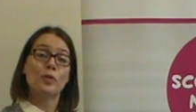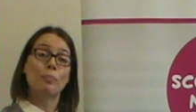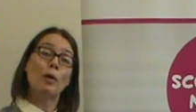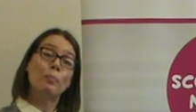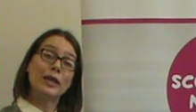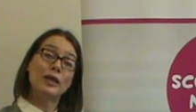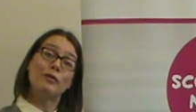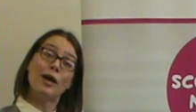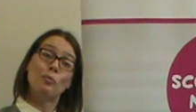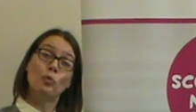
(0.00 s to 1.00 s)
public
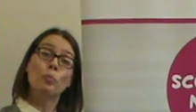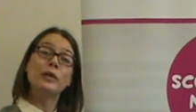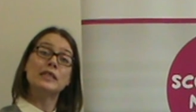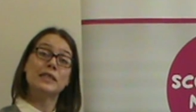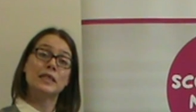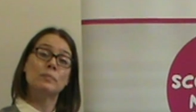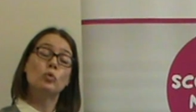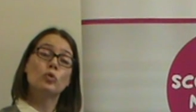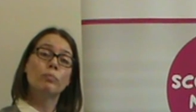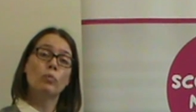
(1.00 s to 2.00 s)
are warming to this
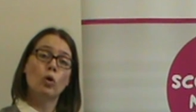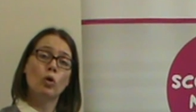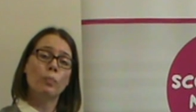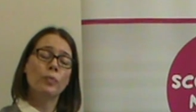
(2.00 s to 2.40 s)
more and more.